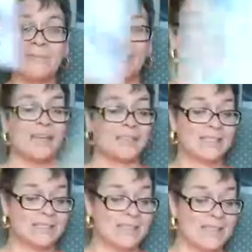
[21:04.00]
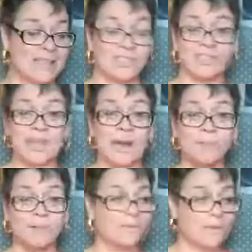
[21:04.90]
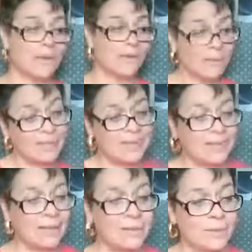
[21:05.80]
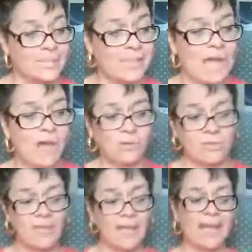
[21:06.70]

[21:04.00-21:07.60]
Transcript: because it just uplifts me if I'm getting a little bit down.